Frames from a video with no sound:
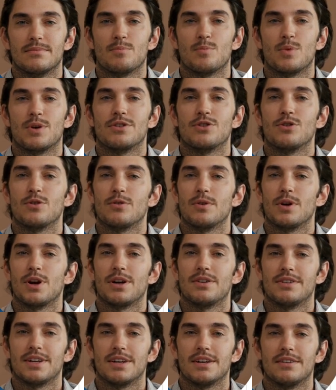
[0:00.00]
once you're
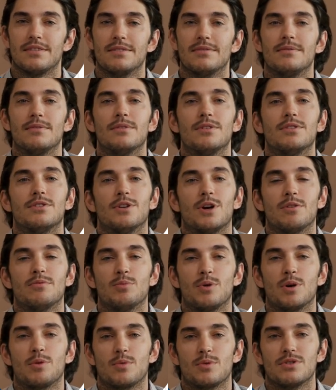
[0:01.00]
logged in, the
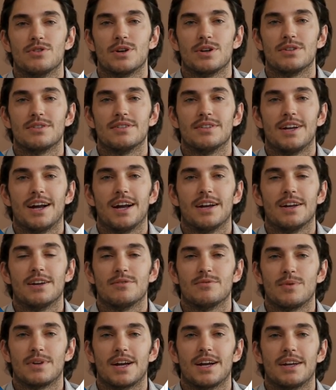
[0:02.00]
software will start scanning
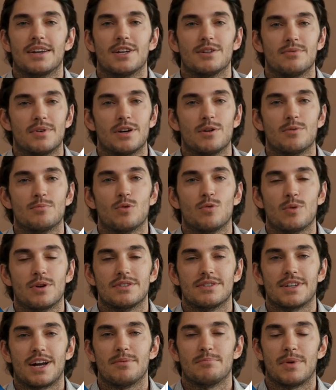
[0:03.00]
for any available
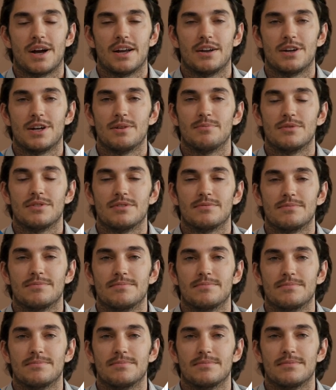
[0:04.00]
WhatsApp backups.
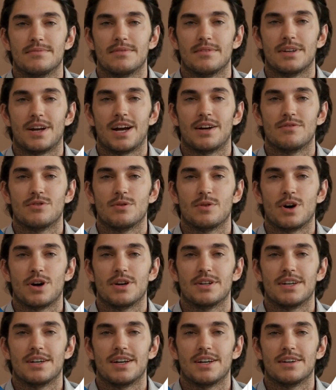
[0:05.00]
After
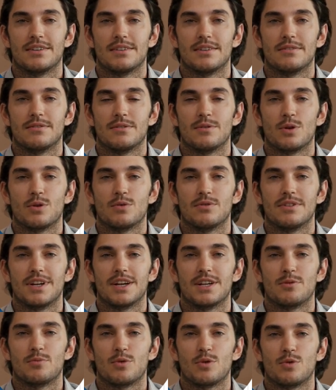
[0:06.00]
logging in, alt
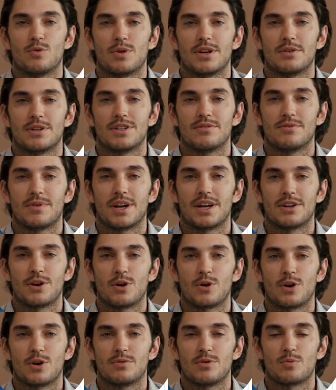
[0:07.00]
data will quickly find
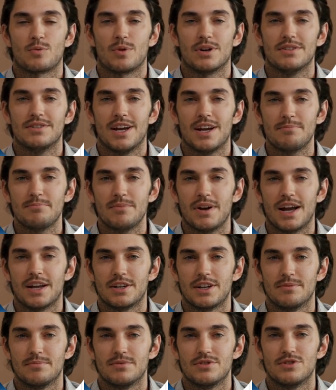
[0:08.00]
all the WhatsApp
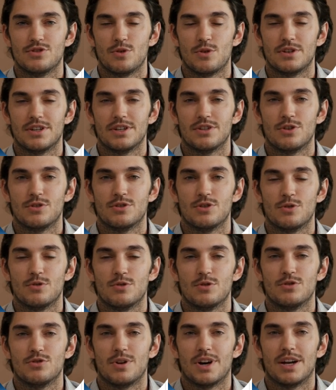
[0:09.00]
backups stored in your
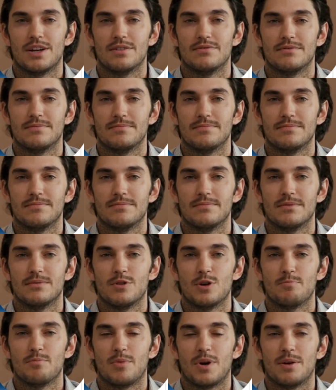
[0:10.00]
Google Drive.
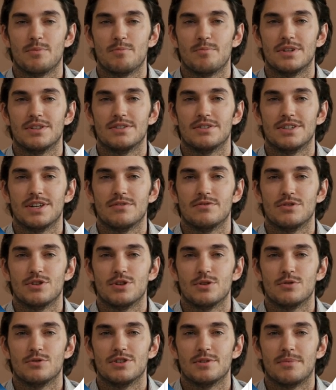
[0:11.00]
You'll probably see a
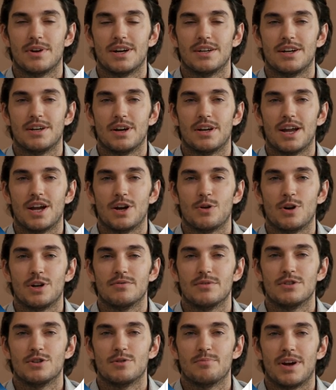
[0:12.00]
few depending on how
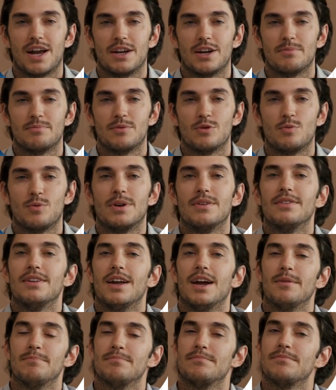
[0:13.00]
often you back up your
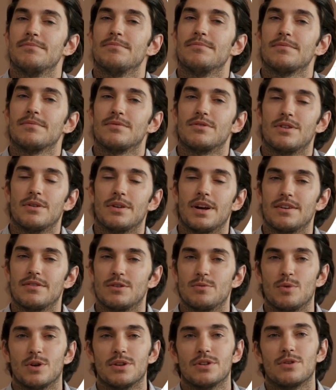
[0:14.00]
WhatsApp. Select
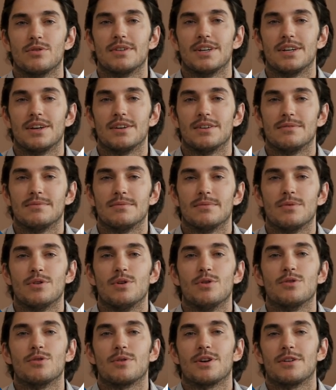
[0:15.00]
the one you need,
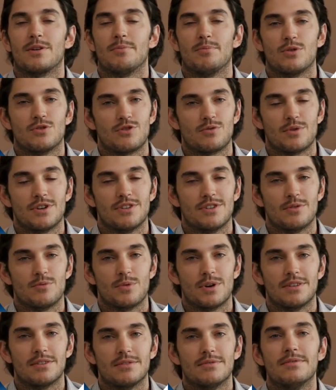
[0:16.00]
usually the most recent
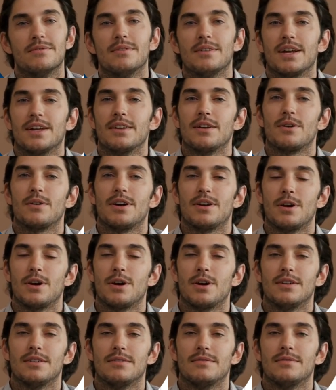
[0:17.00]
one, and click
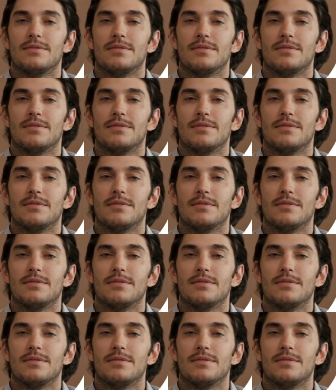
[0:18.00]
on